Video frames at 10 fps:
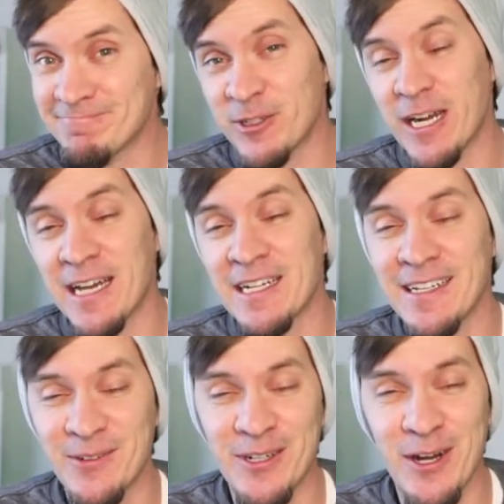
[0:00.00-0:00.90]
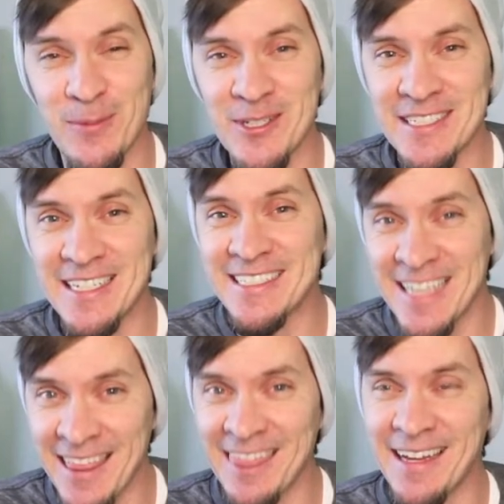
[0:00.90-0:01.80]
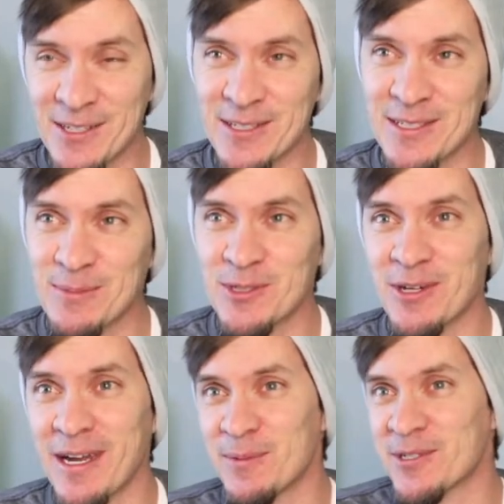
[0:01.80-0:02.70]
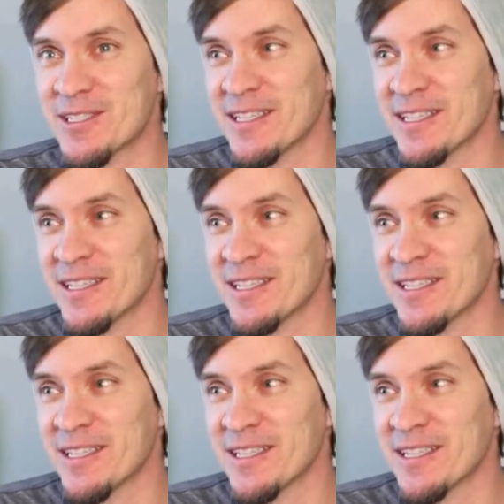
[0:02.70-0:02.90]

we're almost at 10,000 subscribers.